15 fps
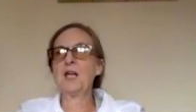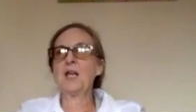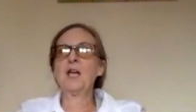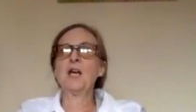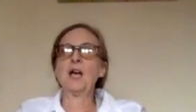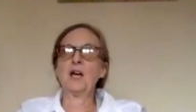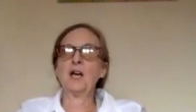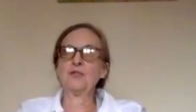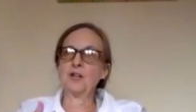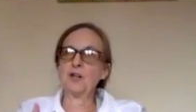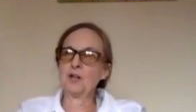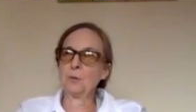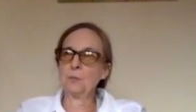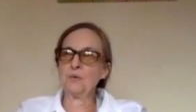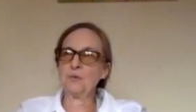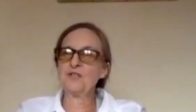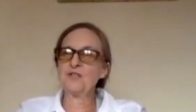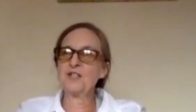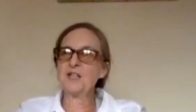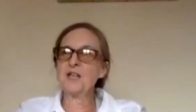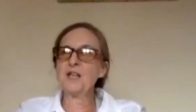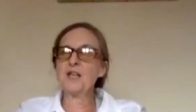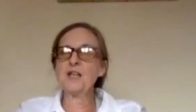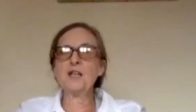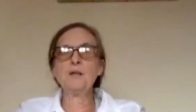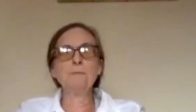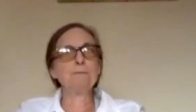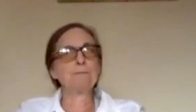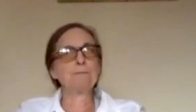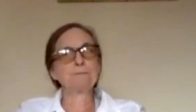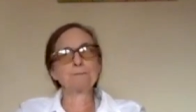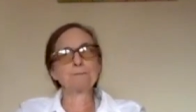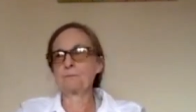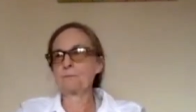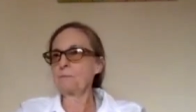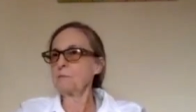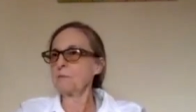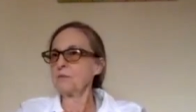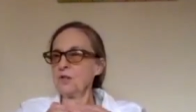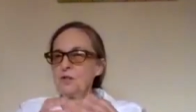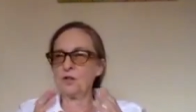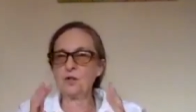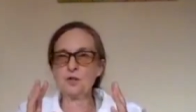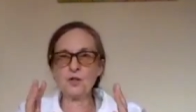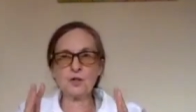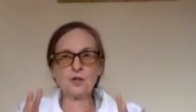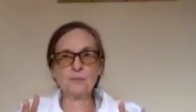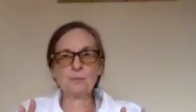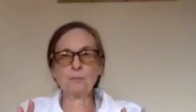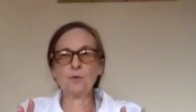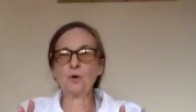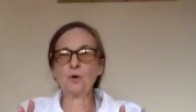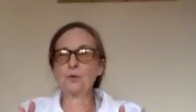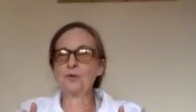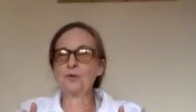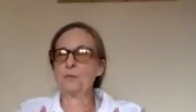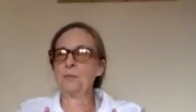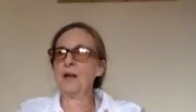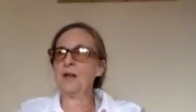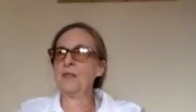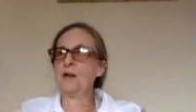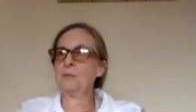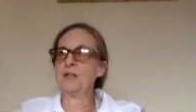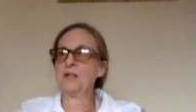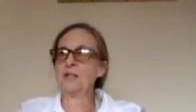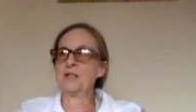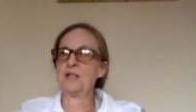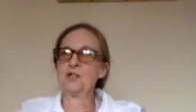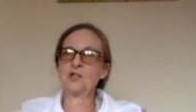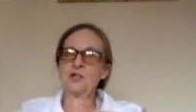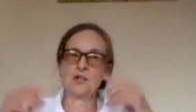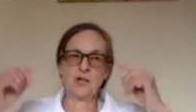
having a cup of tea, you can call to mind that meditation,